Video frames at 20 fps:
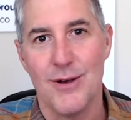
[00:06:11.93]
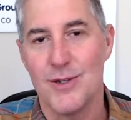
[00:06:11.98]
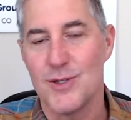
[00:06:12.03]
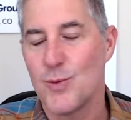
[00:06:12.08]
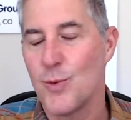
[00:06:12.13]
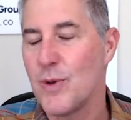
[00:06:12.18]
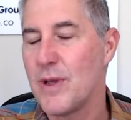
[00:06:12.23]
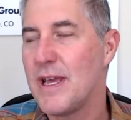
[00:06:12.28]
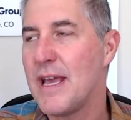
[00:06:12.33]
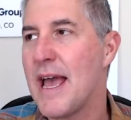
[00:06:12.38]

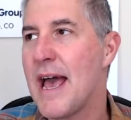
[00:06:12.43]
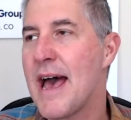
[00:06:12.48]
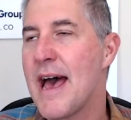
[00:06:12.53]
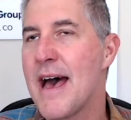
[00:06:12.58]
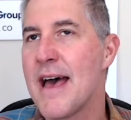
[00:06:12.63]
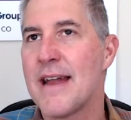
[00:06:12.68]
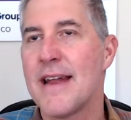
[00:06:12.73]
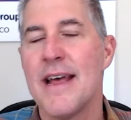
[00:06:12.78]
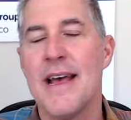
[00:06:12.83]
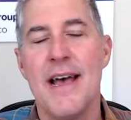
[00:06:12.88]
We
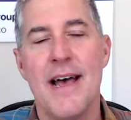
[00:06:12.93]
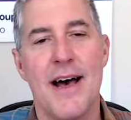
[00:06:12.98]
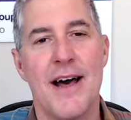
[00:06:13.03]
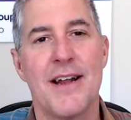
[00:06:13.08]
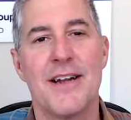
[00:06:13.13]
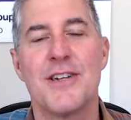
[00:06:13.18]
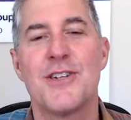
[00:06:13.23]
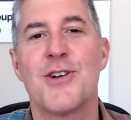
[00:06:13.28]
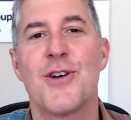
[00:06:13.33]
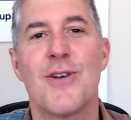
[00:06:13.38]
had
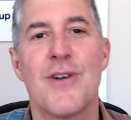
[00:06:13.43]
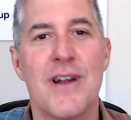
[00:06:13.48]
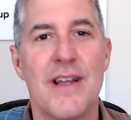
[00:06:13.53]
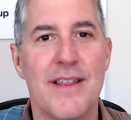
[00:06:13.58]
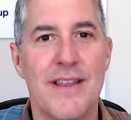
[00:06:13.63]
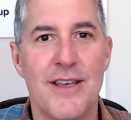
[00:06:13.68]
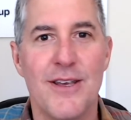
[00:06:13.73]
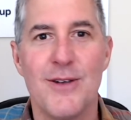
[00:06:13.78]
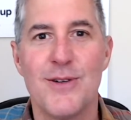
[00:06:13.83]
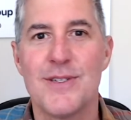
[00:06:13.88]
an attorney
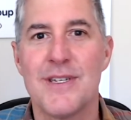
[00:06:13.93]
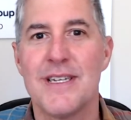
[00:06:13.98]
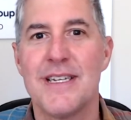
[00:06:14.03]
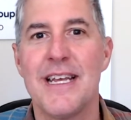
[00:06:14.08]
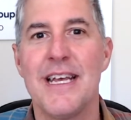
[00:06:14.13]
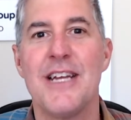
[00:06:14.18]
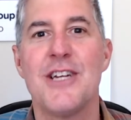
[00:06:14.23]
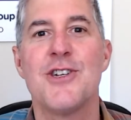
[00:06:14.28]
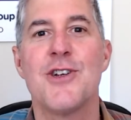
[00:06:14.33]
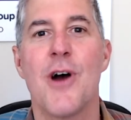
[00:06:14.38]
that used to
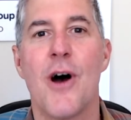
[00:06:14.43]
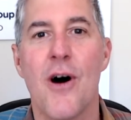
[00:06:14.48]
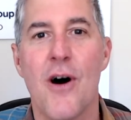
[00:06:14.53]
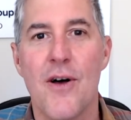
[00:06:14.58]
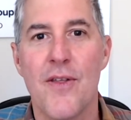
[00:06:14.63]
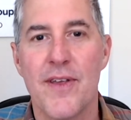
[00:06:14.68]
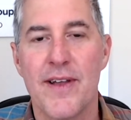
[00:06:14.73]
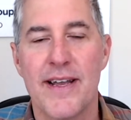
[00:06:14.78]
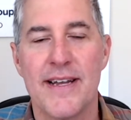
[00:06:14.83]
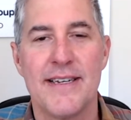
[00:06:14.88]
teach
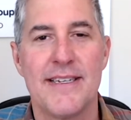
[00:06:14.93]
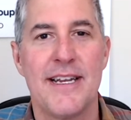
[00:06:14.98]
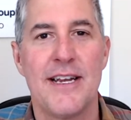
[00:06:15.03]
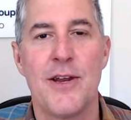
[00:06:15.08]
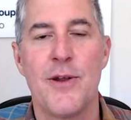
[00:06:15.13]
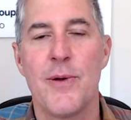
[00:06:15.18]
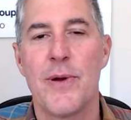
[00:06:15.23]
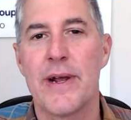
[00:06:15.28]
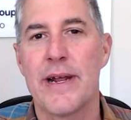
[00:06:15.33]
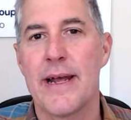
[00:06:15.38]
all the
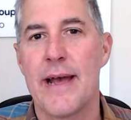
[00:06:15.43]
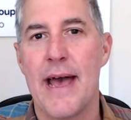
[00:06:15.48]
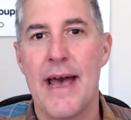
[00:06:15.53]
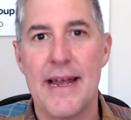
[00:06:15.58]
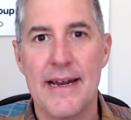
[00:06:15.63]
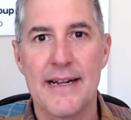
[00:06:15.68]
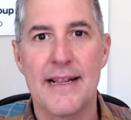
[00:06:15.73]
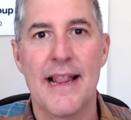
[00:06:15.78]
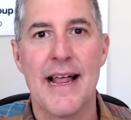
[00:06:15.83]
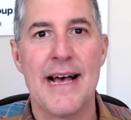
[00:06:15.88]
continuing
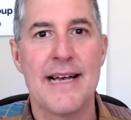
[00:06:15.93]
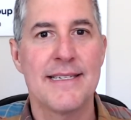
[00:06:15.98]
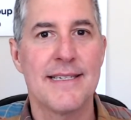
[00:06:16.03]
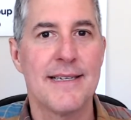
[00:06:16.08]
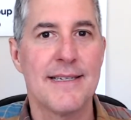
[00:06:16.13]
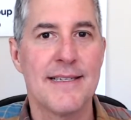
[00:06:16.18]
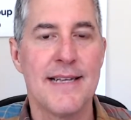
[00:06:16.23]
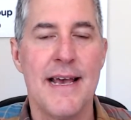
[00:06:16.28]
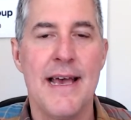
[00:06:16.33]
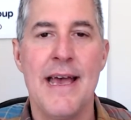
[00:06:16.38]
ed
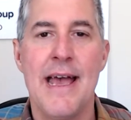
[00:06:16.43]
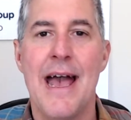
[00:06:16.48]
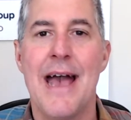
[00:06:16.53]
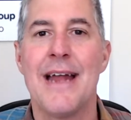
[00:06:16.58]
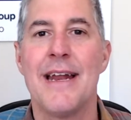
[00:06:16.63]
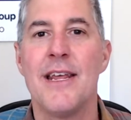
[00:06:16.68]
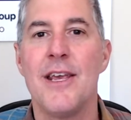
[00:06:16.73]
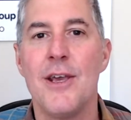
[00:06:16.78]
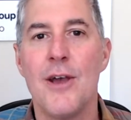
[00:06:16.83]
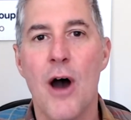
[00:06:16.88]
classes,
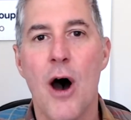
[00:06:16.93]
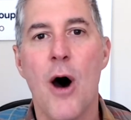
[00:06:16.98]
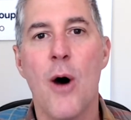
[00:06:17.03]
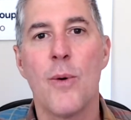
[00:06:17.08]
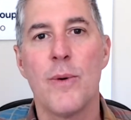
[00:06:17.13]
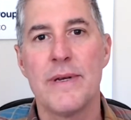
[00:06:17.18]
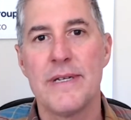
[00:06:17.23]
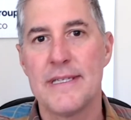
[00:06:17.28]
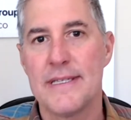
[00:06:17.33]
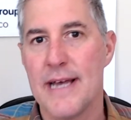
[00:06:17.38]
and he
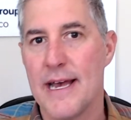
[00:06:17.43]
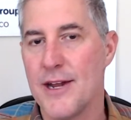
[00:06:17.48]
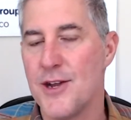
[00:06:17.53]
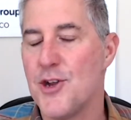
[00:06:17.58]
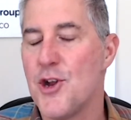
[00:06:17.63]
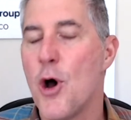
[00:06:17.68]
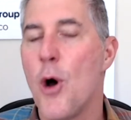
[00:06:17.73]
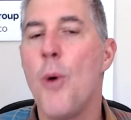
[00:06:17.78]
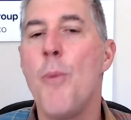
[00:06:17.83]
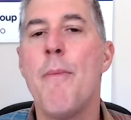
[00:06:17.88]
always said,
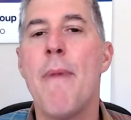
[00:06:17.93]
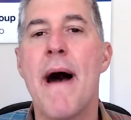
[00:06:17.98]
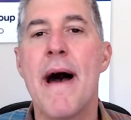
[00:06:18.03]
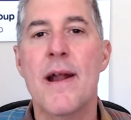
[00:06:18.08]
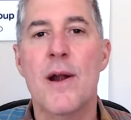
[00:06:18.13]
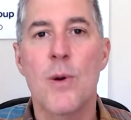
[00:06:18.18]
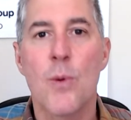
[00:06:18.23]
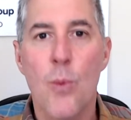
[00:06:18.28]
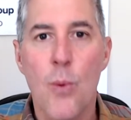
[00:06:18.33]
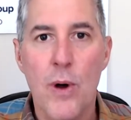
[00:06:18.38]
no
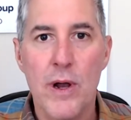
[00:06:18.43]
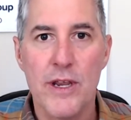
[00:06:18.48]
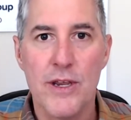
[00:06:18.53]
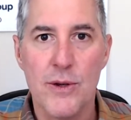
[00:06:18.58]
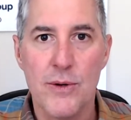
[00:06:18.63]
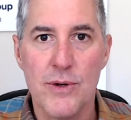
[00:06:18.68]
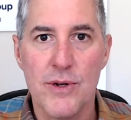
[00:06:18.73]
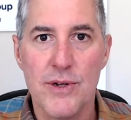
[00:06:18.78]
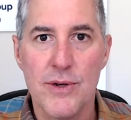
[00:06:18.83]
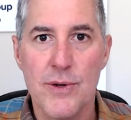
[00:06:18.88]
matter what
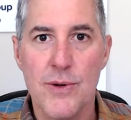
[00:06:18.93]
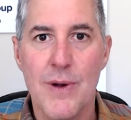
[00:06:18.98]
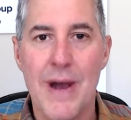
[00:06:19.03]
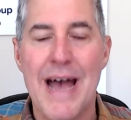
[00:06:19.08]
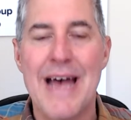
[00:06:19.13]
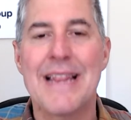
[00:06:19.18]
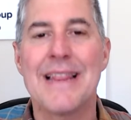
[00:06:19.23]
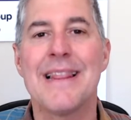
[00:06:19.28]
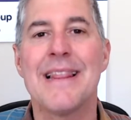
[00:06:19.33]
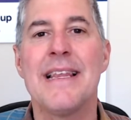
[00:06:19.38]
you do,
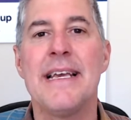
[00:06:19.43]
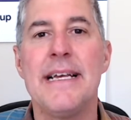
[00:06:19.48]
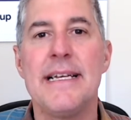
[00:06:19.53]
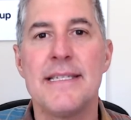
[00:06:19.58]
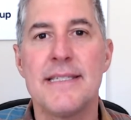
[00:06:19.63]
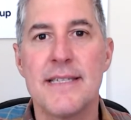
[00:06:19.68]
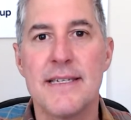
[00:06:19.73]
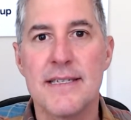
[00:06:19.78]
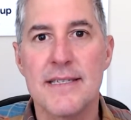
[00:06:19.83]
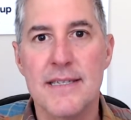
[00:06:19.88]
at
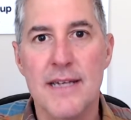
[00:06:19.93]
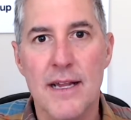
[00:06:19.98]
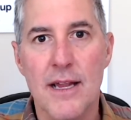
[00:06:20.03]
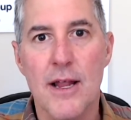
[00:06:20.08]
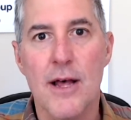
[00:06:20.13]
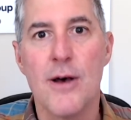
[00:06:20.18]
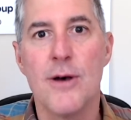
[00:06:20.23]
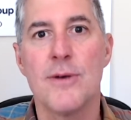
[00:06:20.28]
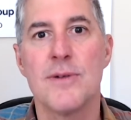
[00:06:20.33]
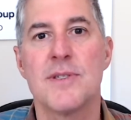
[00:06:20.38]
least
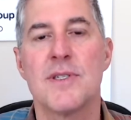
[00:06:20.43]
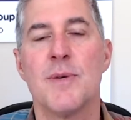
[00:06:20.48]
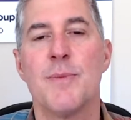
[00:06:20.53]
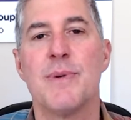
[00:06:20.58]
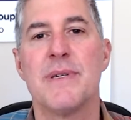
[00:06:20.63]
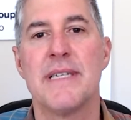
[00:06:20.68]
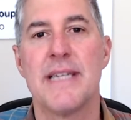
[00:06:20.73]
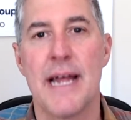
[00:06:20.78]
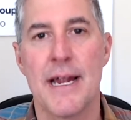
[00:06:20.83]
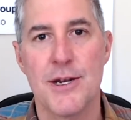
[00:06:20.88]
disclose to
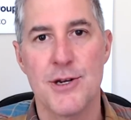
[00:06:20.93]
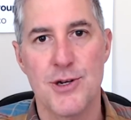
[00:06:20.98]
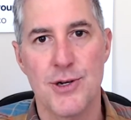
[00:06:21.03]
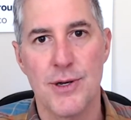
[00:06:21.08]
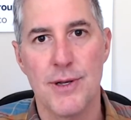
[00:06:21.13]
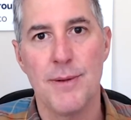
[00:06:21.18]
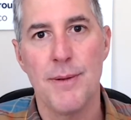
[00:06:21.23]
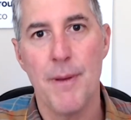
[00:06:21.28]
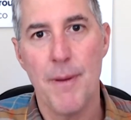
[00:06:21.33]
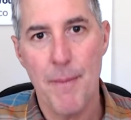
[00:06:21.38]

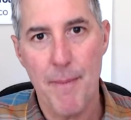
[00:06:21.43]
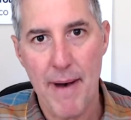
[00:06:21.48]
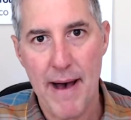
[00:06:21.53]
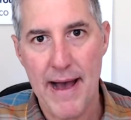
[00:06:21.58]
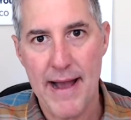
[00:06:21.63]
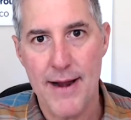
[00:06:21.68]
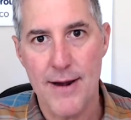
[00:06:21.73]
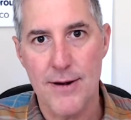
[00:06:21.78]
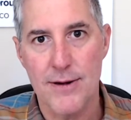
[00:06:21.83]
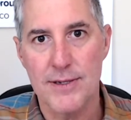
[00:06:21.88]
potential
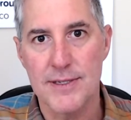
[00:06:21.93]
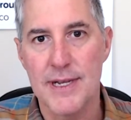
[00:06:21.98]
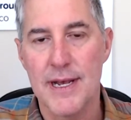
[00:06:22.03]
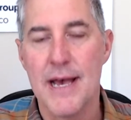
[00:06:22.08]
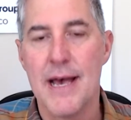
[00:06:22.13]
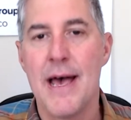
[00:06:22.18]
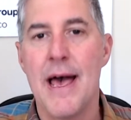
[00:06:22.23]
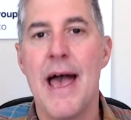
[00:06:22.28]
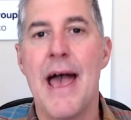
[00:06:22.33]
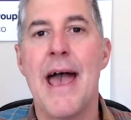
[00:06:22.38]
buyers
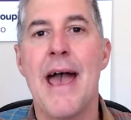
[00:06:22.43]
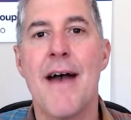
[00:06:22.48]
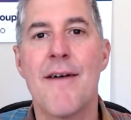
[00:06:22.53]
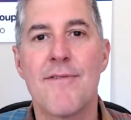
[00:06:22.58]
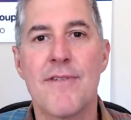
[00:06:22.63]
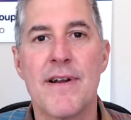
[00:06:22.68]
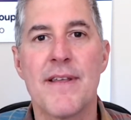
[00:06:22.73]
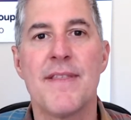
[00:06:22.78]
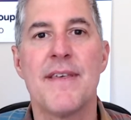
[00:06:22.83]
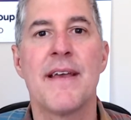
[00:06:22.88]

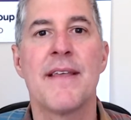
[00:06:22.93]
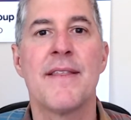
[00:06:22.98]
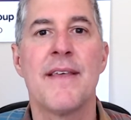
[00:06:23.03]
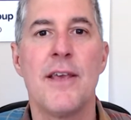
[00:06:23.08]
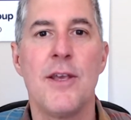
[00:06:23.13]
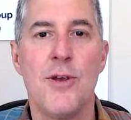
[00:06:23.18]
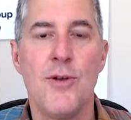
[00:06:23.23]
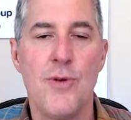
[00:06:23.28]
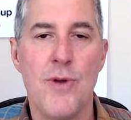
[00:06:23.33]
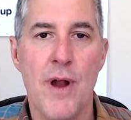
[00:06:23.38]
everything that
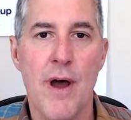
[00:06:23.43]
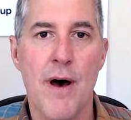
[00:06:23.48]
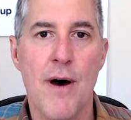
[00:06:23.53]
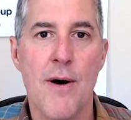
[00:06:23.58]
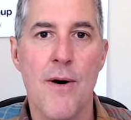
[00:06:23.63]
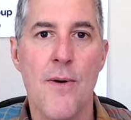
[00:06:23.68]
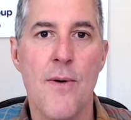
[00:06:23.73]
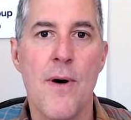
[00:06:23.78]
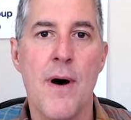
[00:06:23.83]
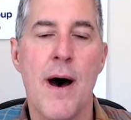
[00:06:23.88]
you
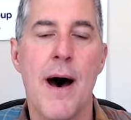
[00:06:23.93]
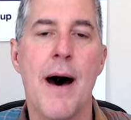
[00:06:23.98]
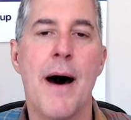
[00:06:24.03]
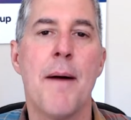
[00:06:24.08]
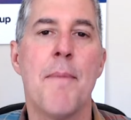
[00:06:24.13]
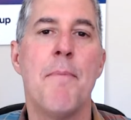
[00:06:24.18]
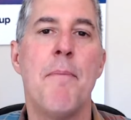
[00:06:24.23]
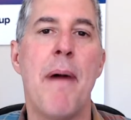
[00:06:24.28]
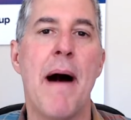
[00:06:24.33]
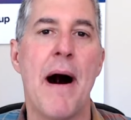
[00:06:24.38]
know
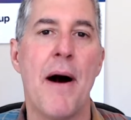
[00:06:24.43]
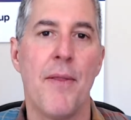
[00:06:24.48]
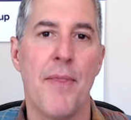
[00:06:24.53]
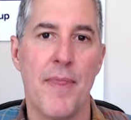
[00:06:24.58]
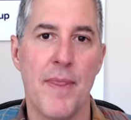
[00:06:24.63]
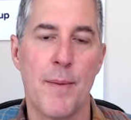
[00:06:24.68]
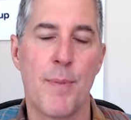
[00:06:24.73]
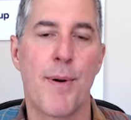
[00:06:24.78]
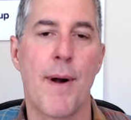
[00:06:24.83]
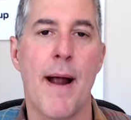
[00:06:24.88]
about
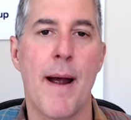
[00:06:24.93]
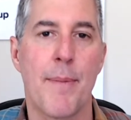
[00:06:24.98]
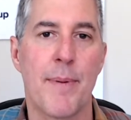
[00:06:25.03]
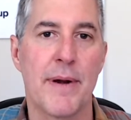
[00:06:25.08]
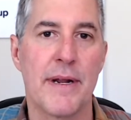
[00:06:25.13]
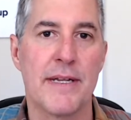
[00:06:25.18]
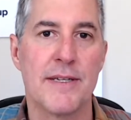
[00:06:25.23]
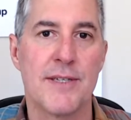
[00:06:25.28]
the property.